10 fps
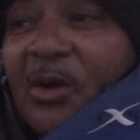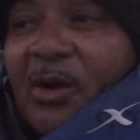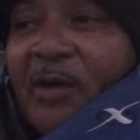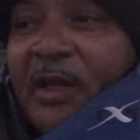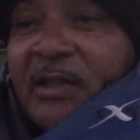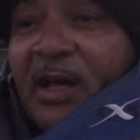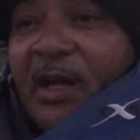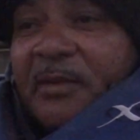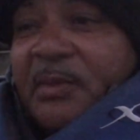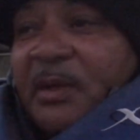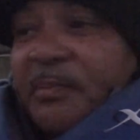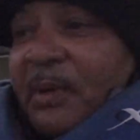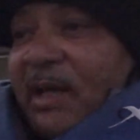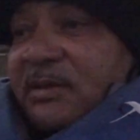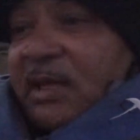All right, y'all, it's been a
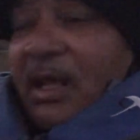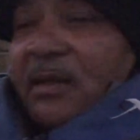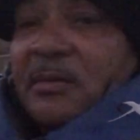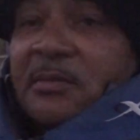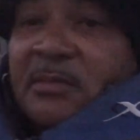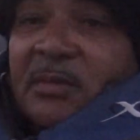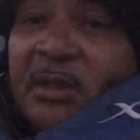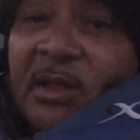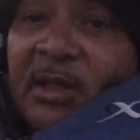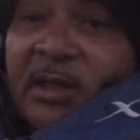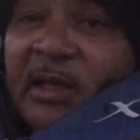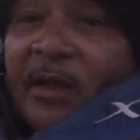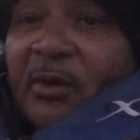blessed day. Y'all